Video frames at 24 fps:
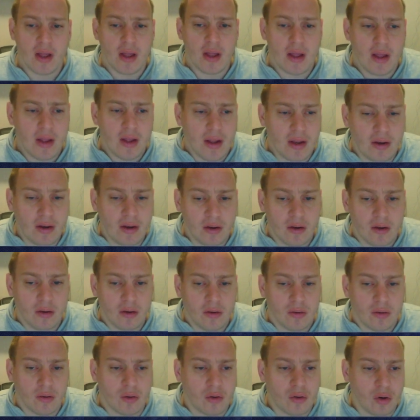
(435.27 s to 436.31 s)
In
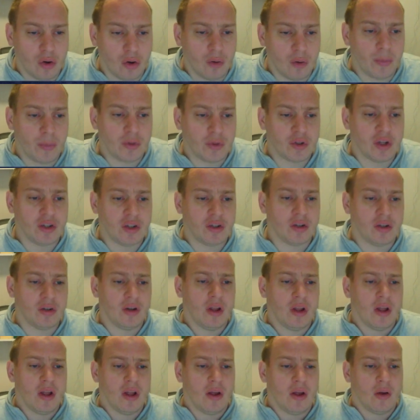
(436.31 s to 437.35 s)
the current position,
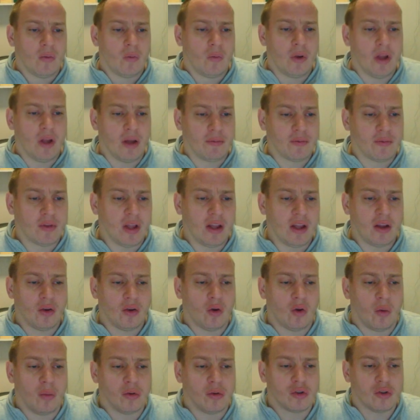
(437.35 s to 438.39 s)
we have taken
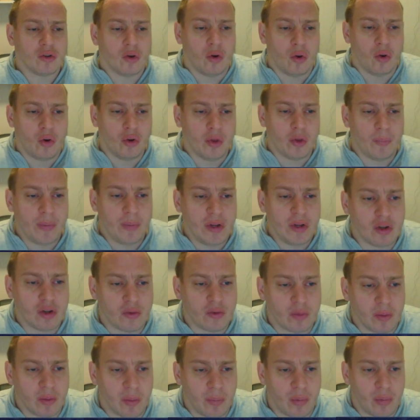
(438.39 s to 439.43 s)
almost all the pieces
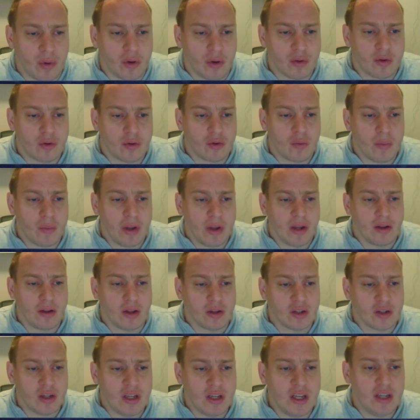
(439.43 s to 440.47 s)
from the board to make it
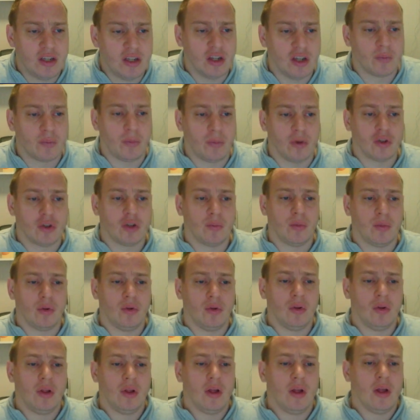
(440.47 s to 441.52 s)
as easy as
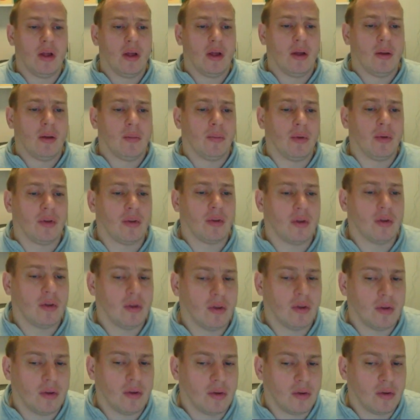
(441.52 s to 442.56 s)
possible, but
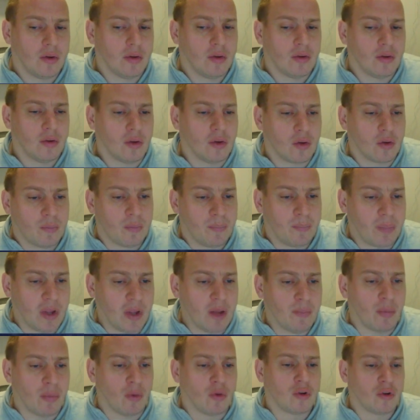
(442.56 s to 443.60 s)
the ping
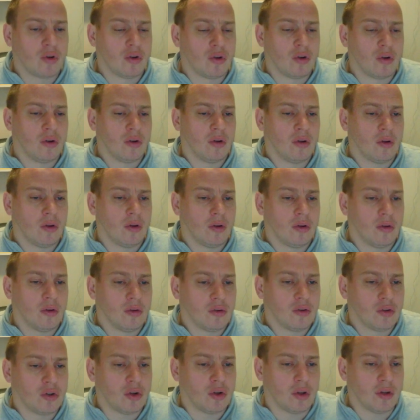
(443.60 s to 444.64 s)
pong
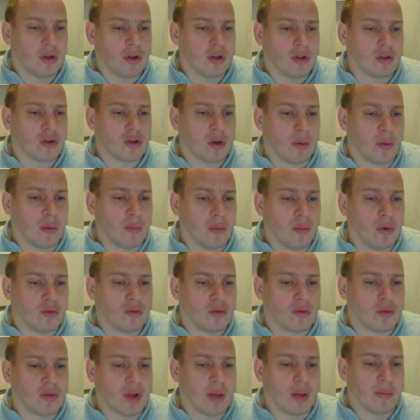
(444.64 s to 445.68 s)
shot is coming most
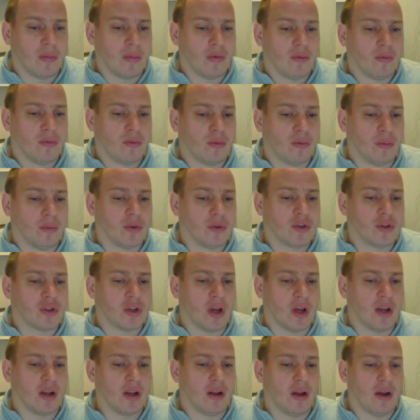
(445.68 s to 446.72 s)
of the time from the
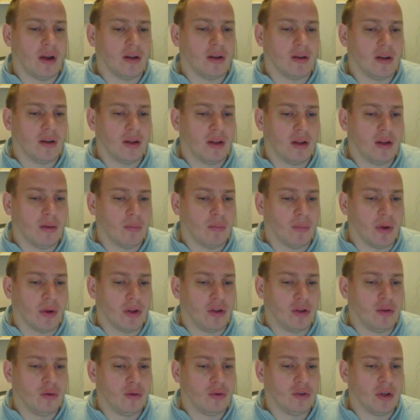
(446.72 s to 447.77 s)
sideline by
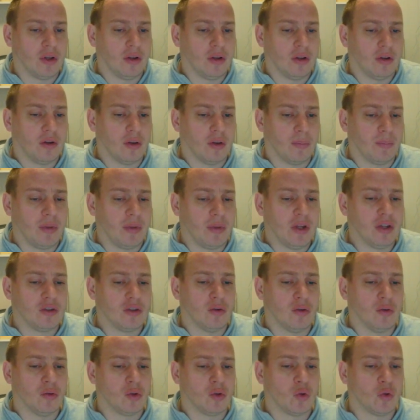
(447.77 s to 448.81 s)
using the piece
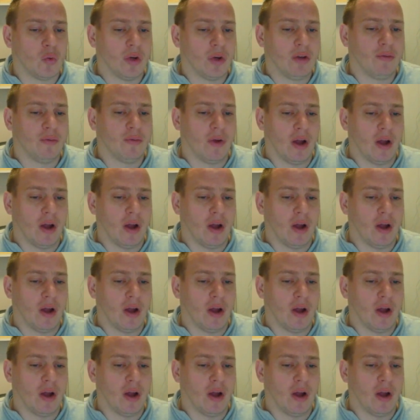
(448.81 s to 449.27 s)
on 25.